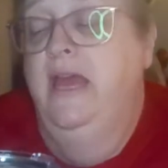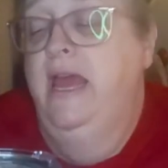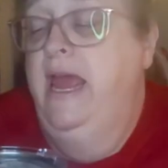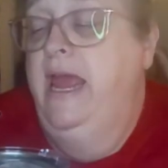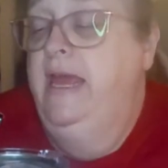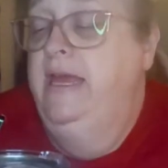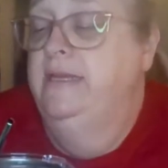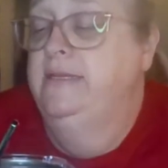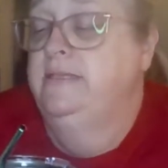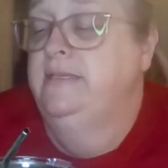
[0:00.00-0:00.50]

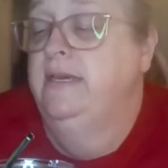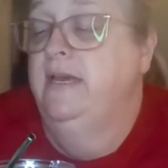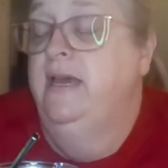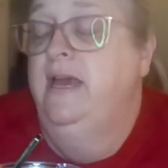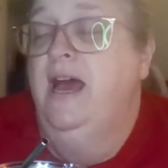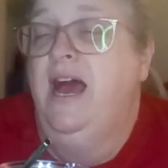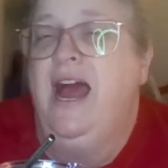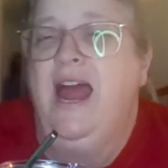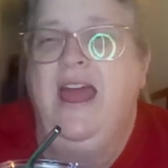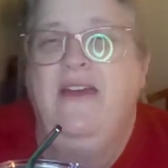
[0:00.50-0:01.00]
and
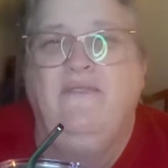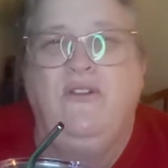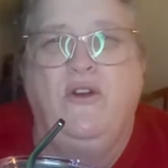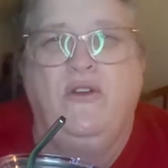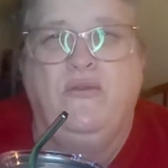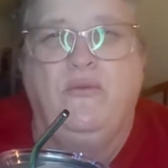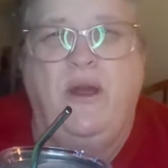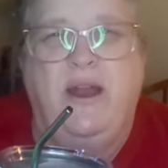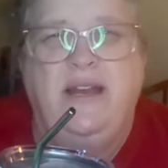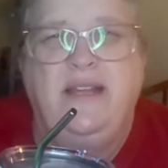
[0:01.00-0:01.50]
I have
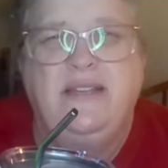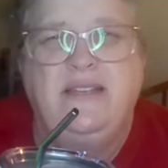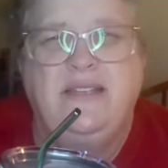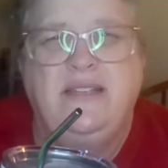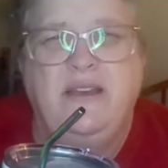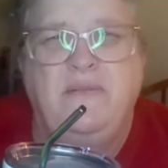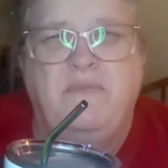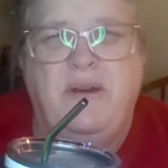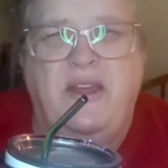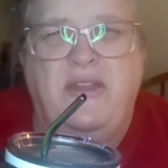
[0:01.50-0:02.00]
arthritis
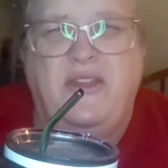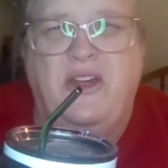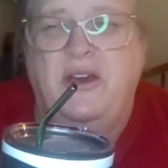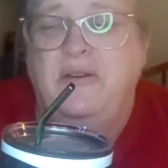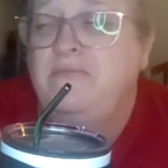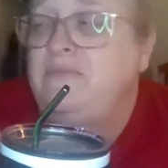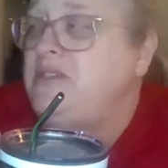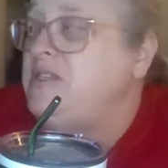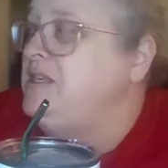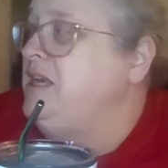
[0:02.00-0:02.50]
in my
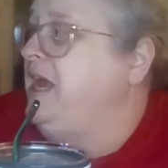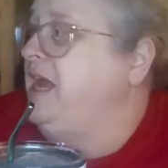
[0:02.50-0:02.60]
thumbs,